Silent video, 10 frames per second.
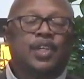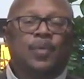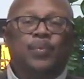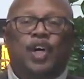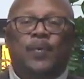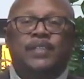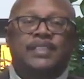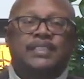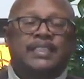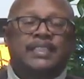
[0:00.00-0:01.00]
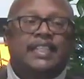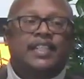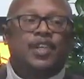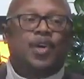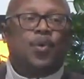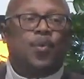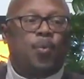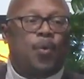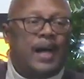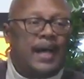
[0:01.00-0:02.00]
We always let the kid know
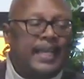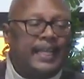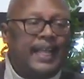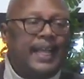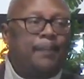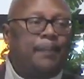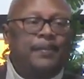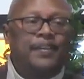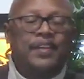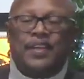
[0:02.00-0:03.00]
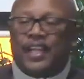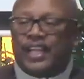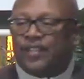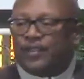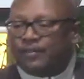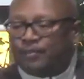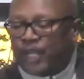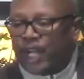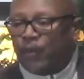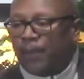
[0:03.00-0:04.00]
why it happened and
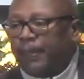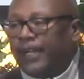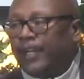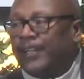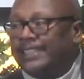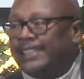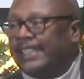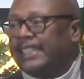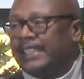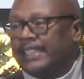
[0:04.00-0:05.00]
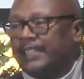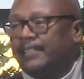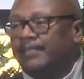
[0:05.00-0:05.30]
try to repair his dignity.